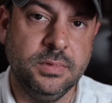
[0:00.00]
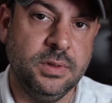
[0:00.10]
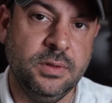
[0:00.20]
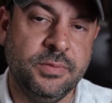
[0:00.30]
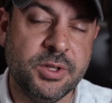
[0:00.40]

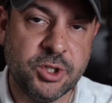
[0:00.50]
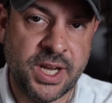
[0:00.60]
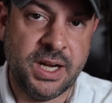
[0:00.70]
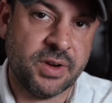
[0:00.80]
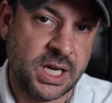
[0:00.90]
for the
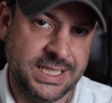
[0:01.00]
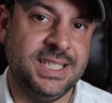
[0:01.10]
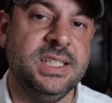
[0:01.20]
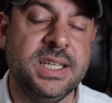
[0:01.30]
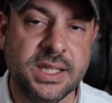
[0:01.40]
chain of
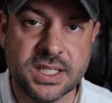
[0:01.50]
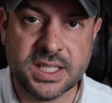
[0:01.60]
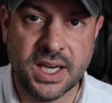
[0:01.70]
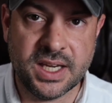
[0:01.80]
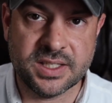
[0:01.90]
custody in this
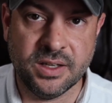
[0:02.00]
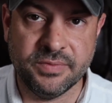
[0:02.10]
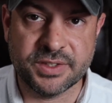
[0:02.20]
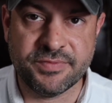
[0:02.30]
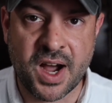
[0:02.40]
case of
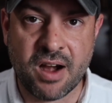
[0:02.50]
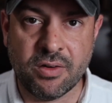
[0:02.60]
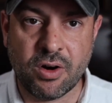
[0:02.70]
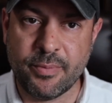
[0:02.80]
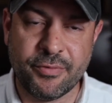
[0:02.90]
this
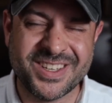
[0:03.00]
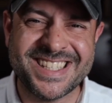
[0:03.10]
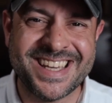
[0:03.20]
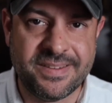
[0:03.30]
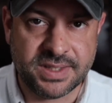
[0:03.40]
firearm for
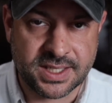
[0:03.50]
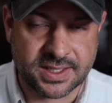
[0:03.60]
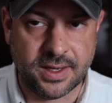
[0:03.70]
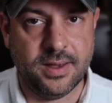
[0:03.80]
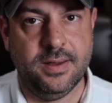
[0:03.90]
safety's
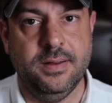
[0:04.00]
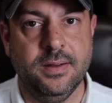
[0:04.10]
sake,